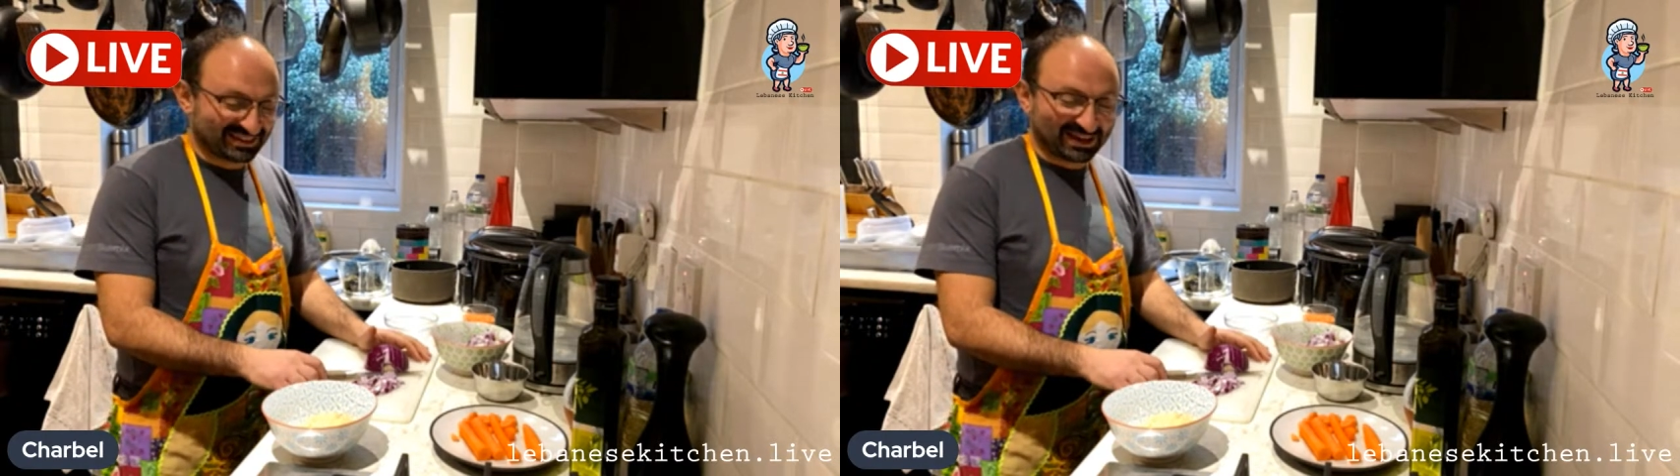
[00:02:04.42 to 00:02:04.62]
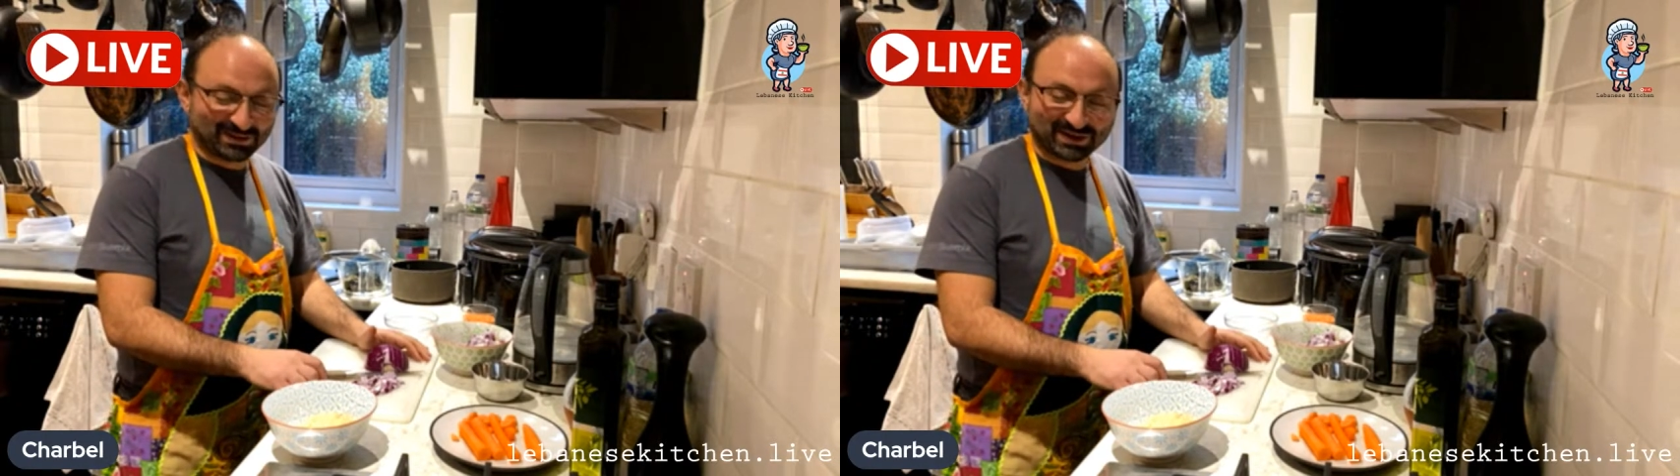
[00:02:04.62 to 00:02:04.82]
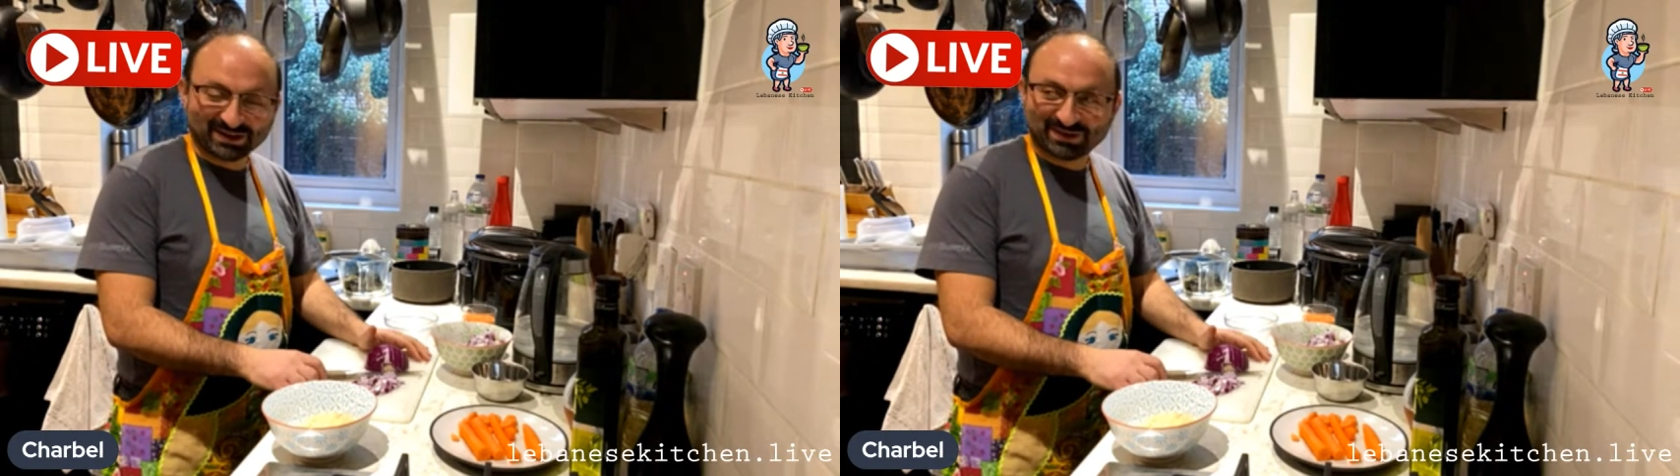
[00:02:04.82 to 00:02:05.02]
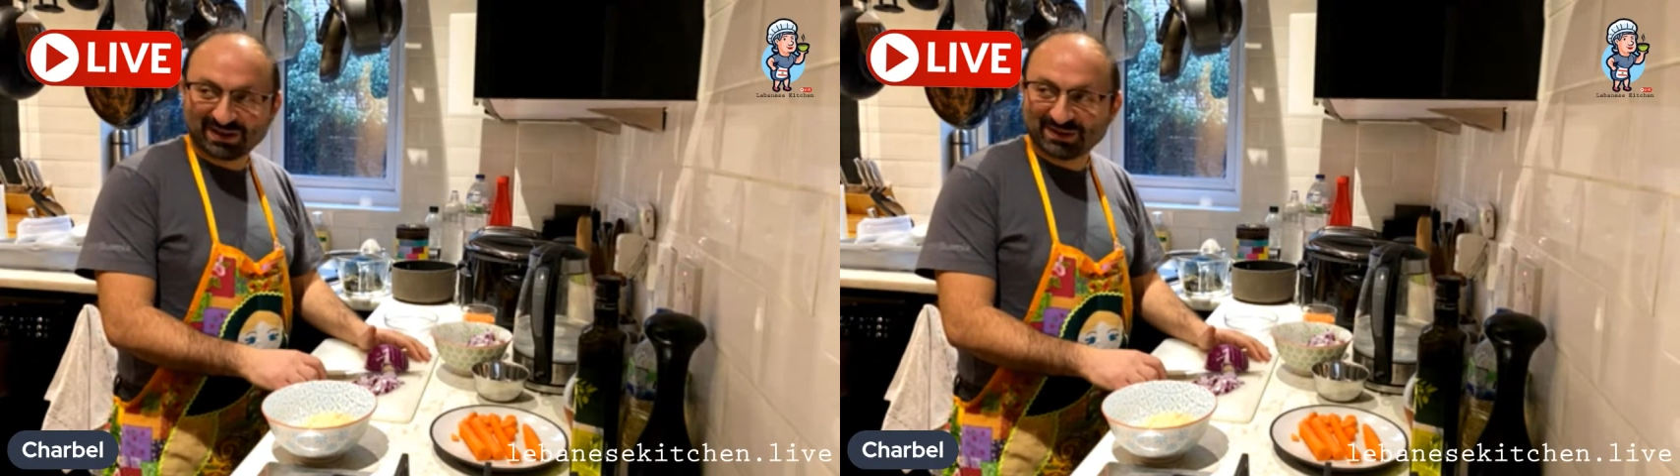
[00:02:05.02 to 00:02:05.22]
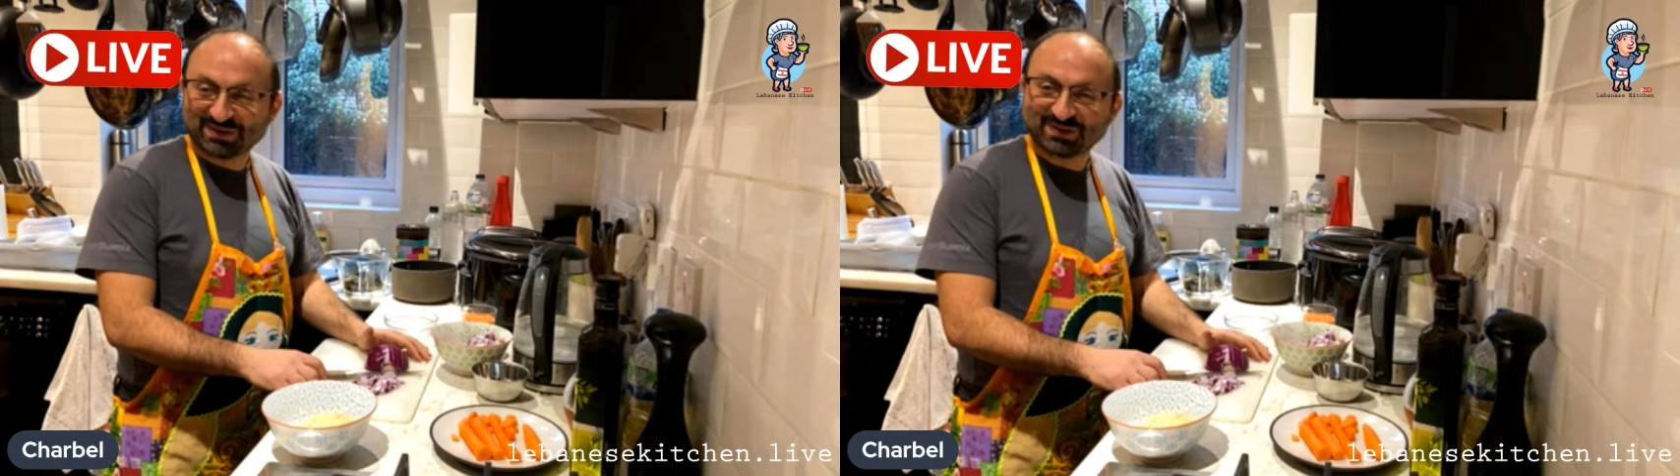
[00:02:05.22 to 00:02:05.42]
Hello, hello,
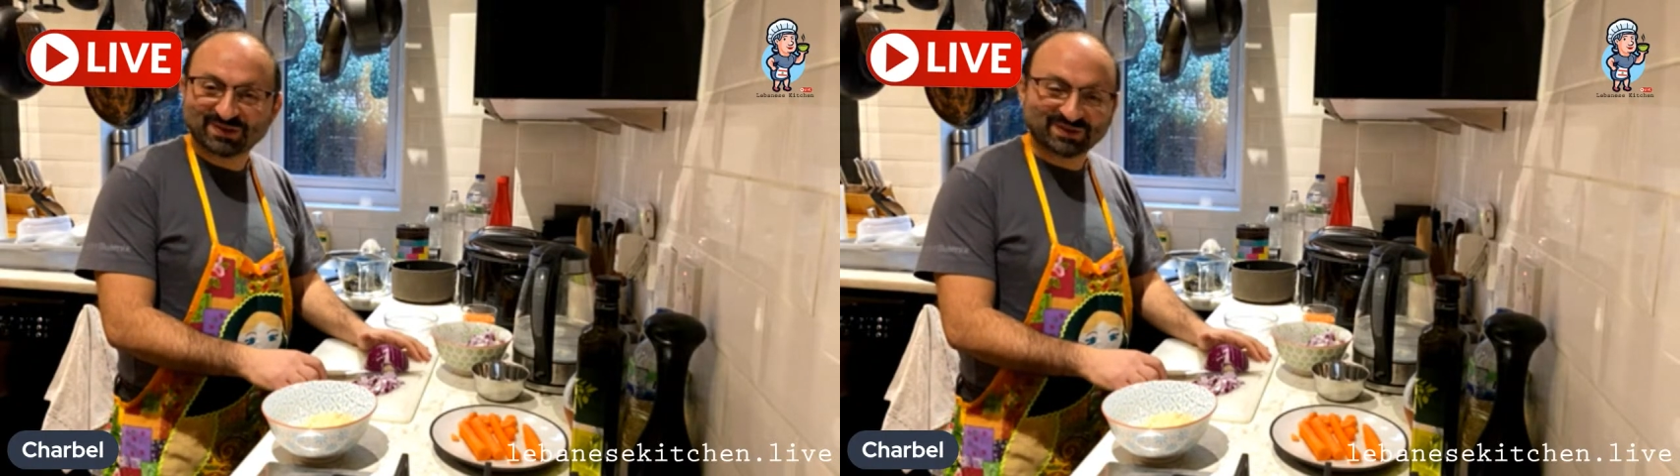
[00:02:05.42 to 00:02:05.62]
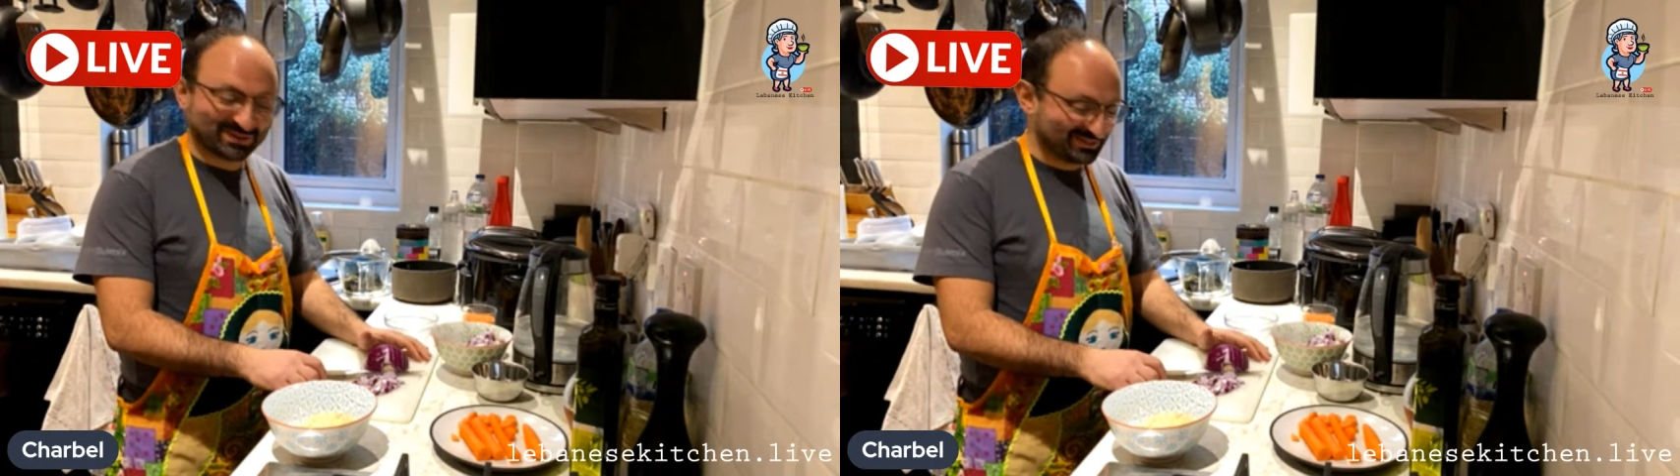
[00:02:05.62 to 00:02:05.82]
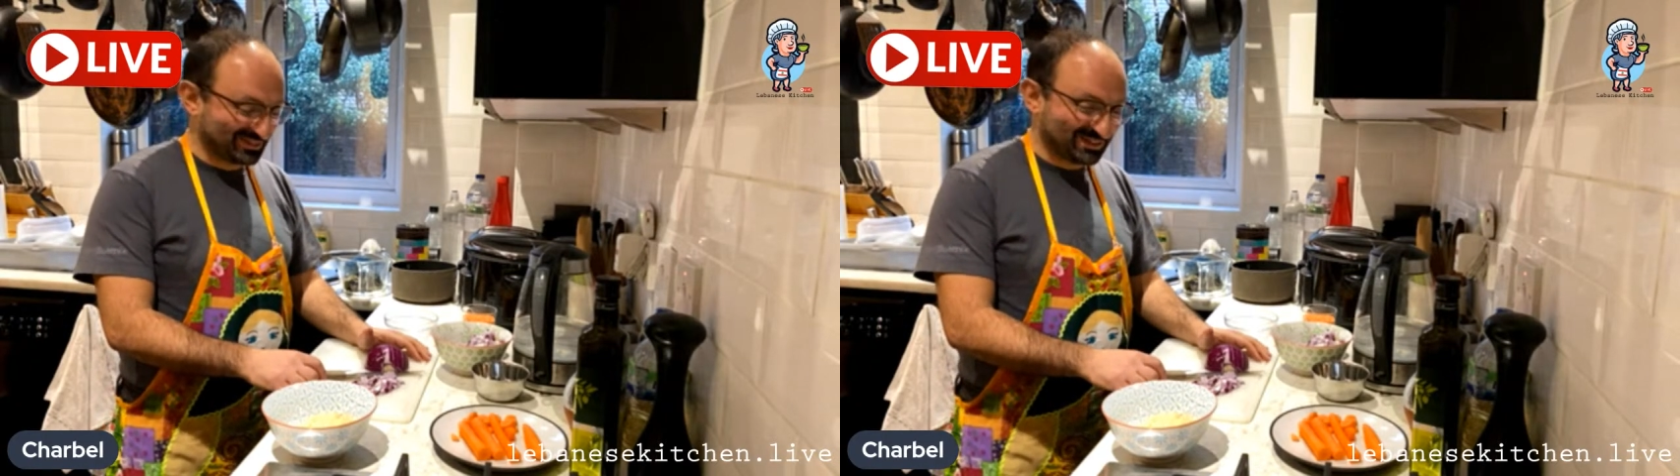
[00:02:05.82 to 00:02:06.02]
hello.